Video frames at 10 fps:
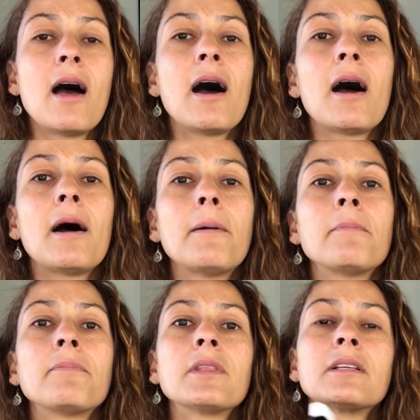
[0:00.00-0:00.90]

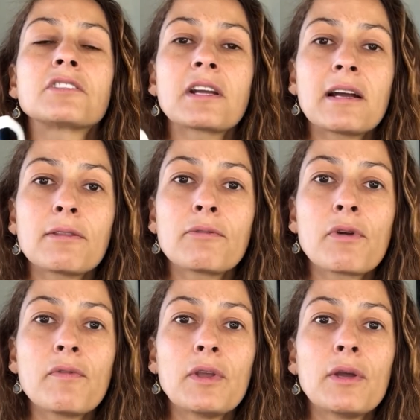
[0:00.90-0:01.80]
Um, check out the
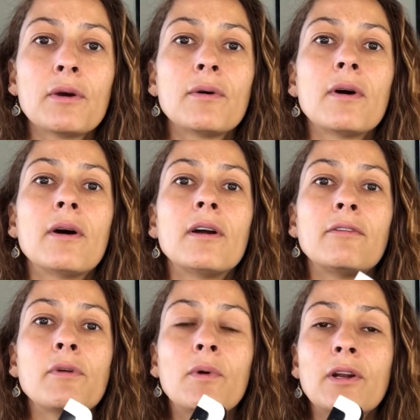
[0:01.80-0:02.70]
review
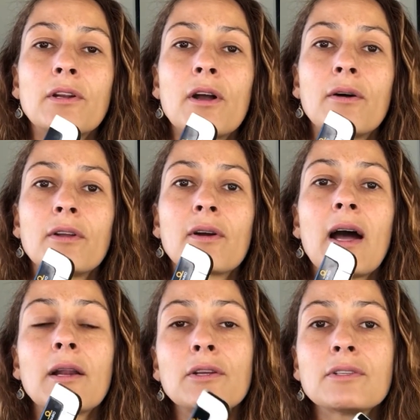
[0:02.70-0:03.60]
if you wanna know, you know,
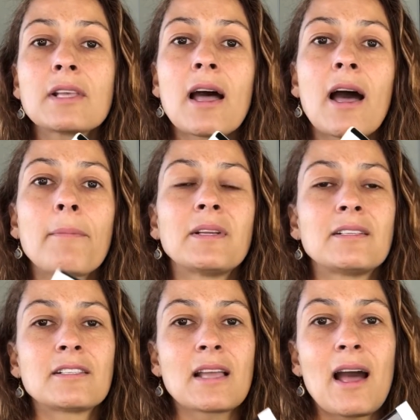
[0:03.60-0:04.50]
how to use the app and
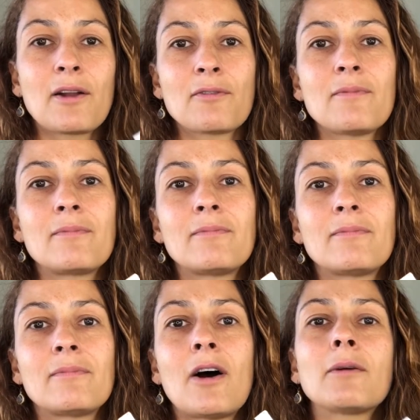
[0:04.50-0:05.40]
just how to
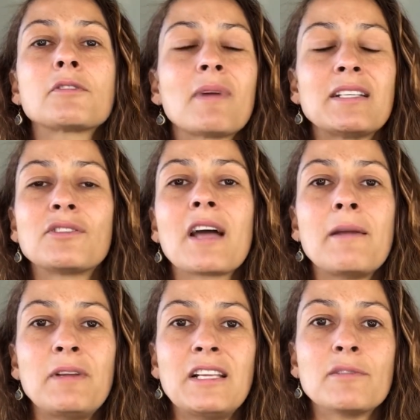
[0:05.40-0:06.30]
optimize your
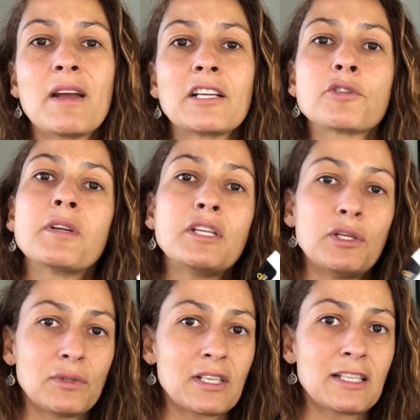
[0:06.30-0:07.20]
diabetes management
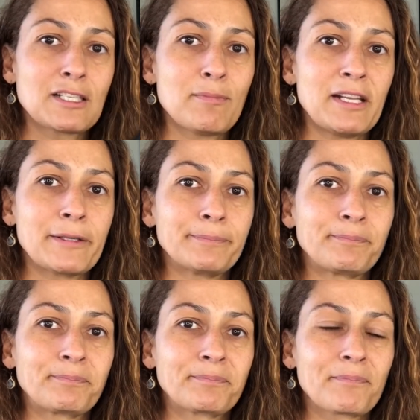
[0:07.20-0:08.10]
using this meter.
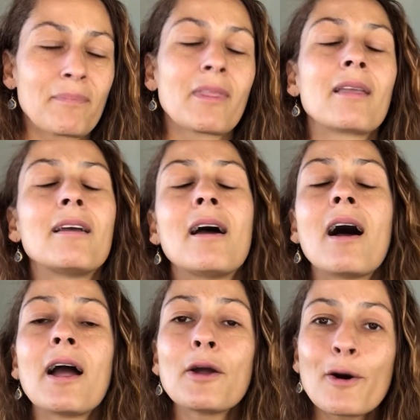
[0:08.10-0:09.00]

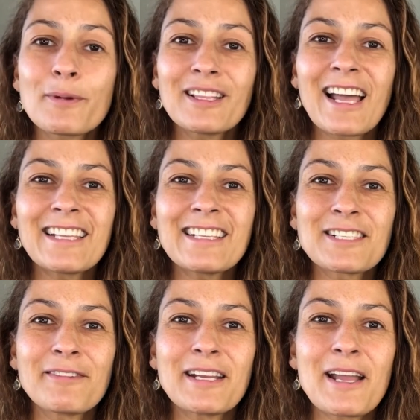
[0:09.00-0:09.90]
I hope you liked this
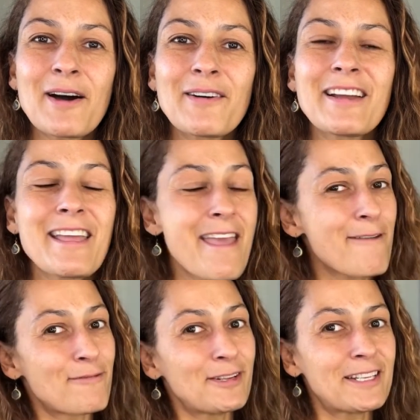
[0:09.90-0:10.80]
video.
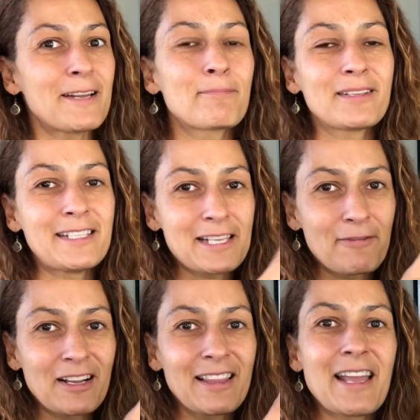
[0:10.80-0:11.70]
If you did, please give
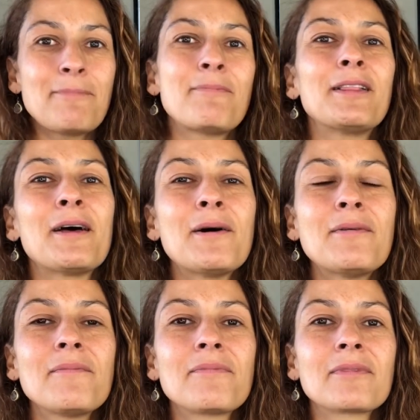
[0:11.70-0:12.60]
it a like below.